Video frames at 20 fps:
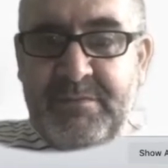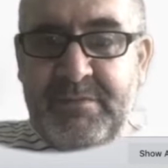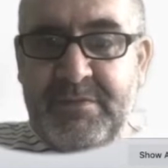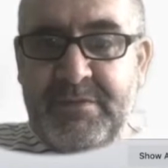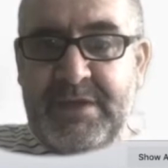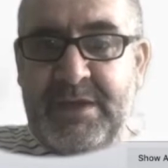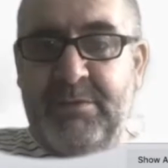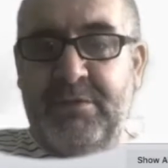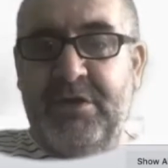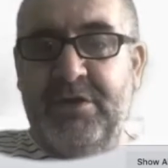
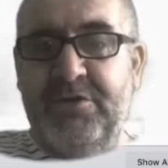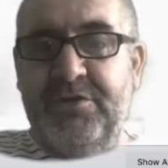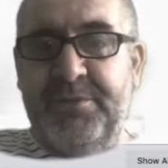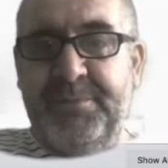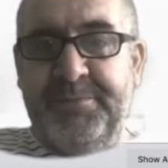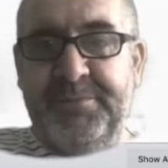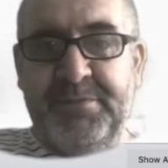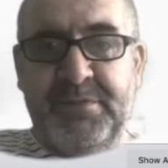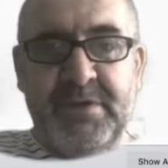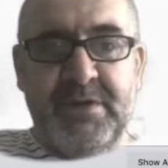Download.
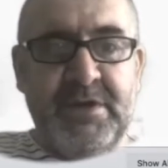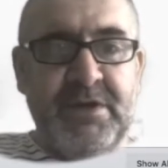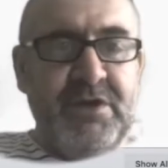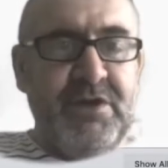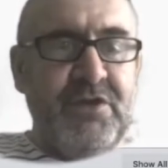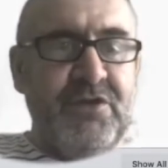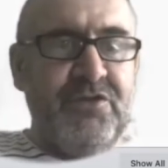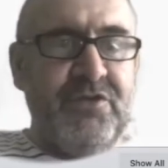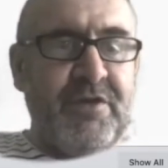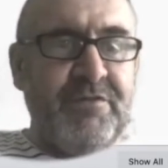
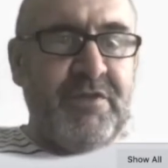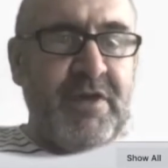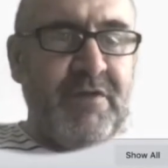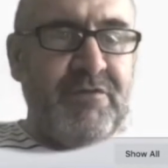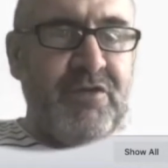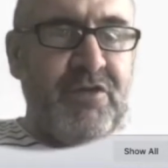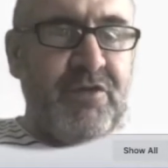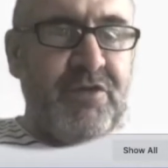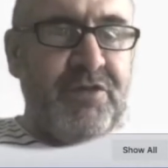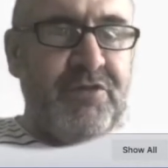So
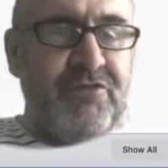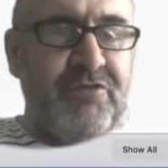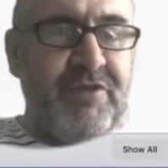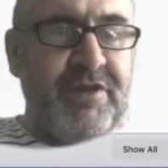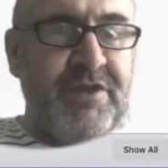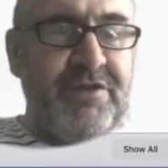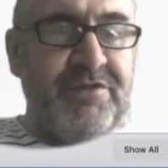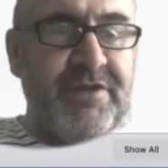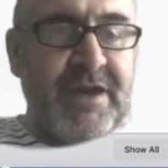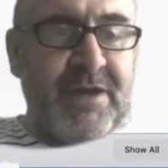I've got
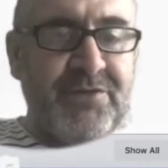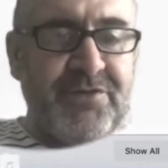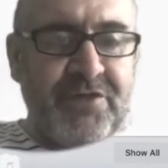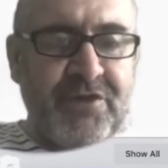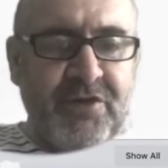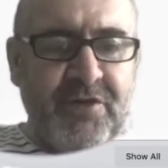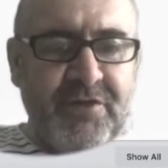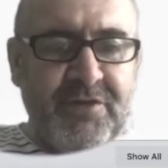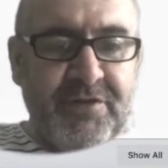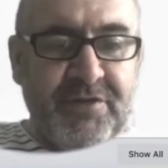3 sounds.
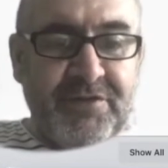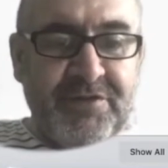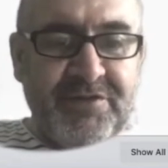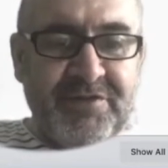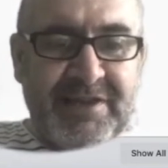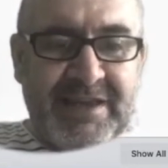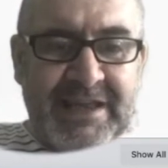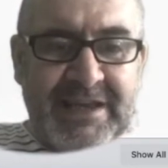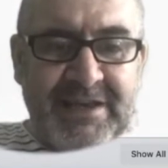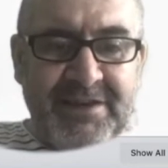They're
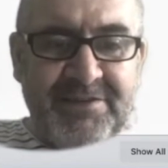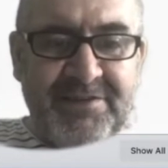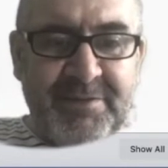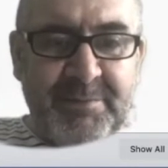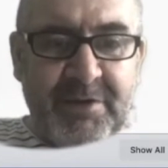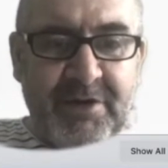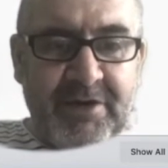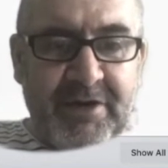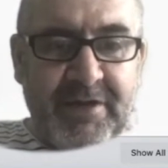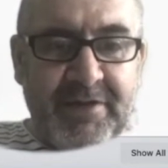slightly
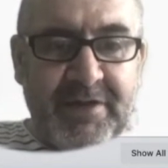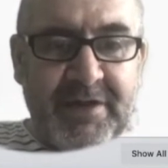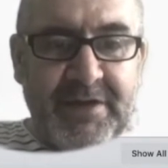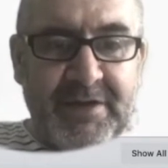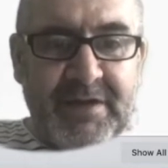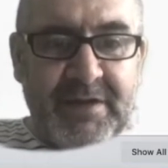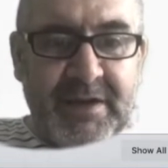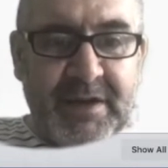similar, aren't they?